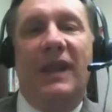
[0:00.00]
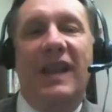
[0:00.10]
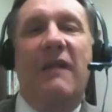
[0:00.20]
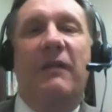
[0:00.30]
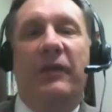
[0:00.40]

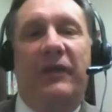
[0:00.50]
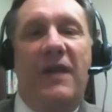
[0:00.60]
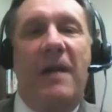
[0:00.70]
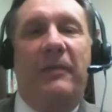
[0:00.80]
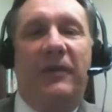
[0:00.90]
levels
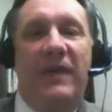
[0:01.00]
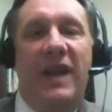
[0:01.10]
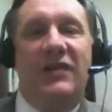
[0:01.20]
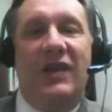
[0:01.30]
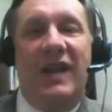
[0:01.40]
of
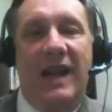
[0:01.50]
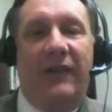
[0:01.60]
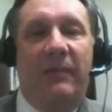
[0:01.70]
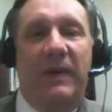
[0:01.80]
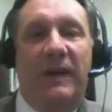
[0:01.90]
observation and
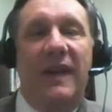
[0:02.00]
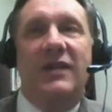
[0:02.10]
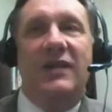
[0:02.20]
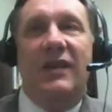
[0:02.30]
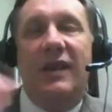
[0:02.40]

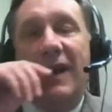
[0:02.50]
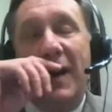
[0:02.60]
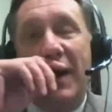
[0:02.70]
expectation,